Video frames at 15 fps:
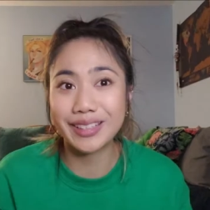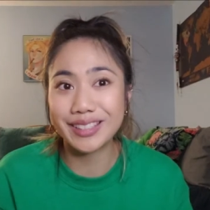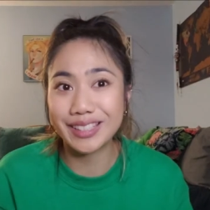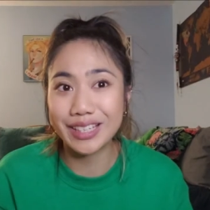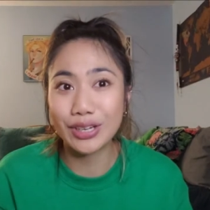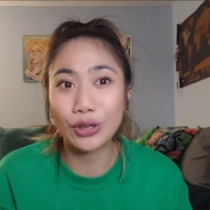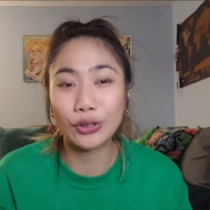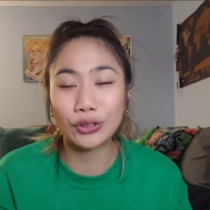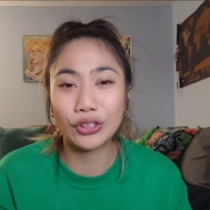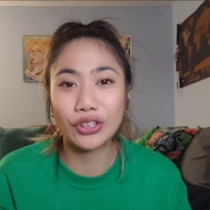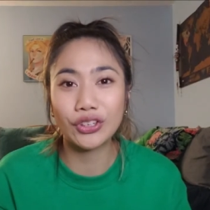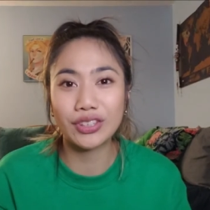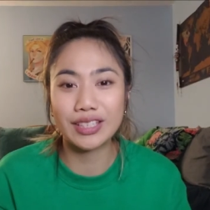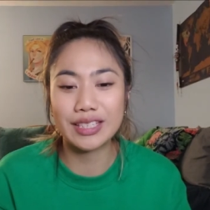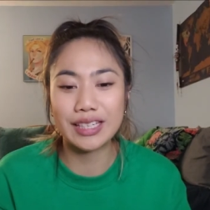had seen
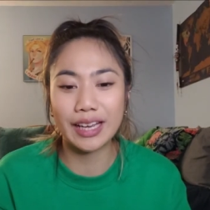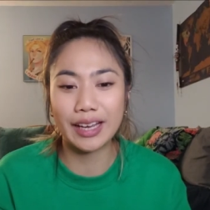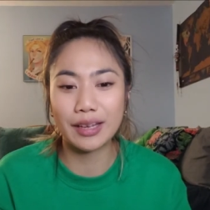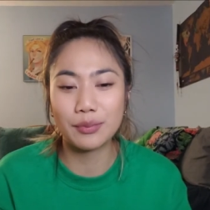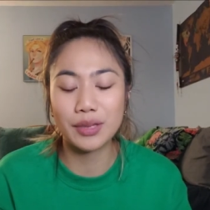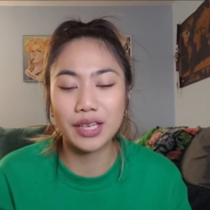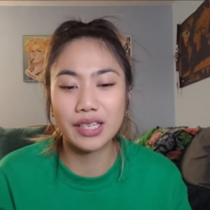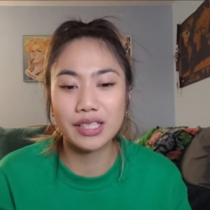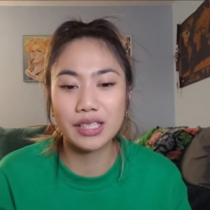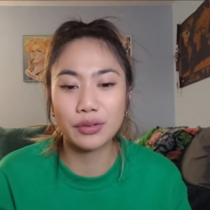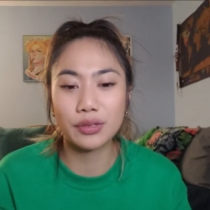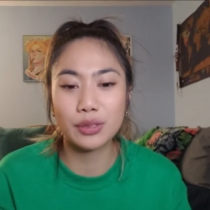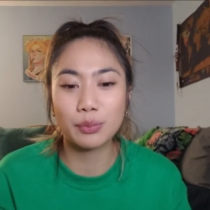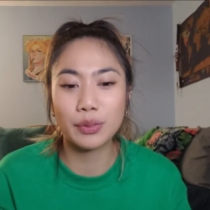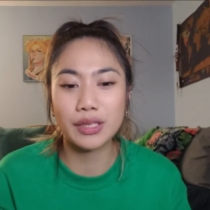earlier in the day because there
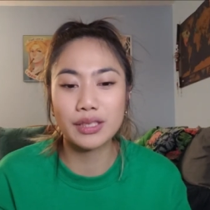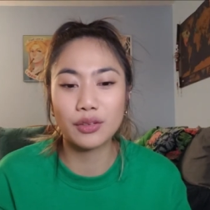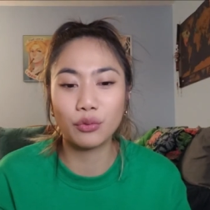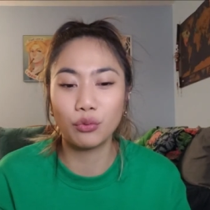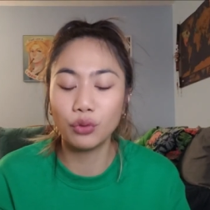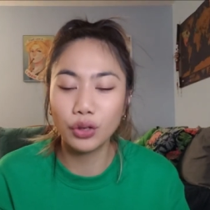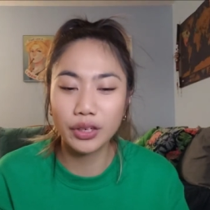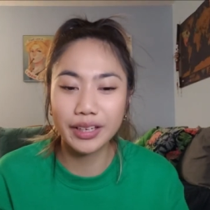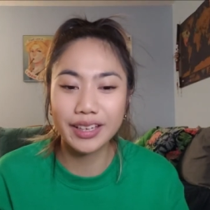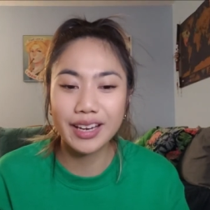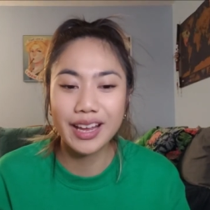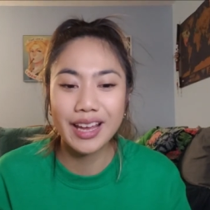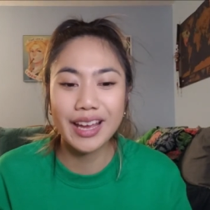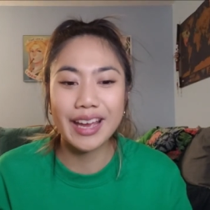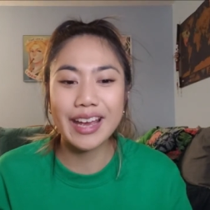was bits of wood.
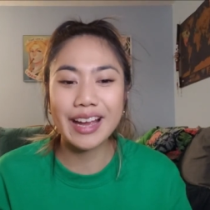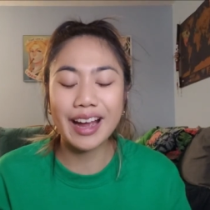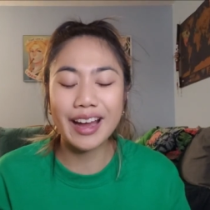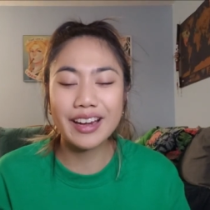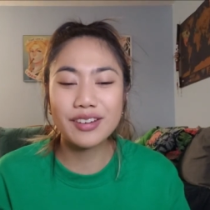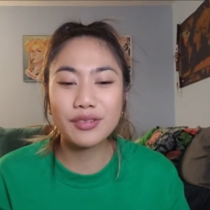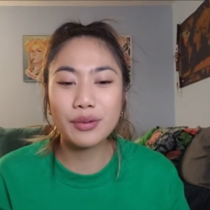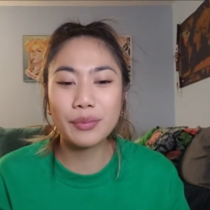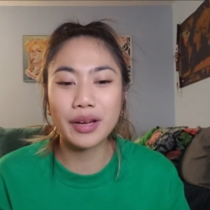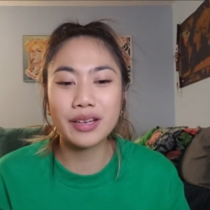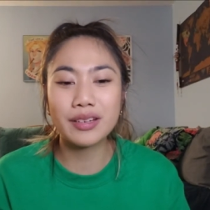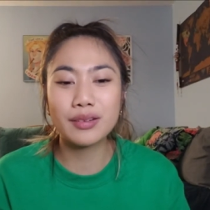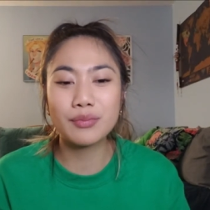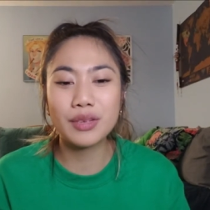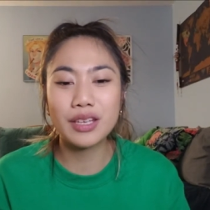It kind of reminded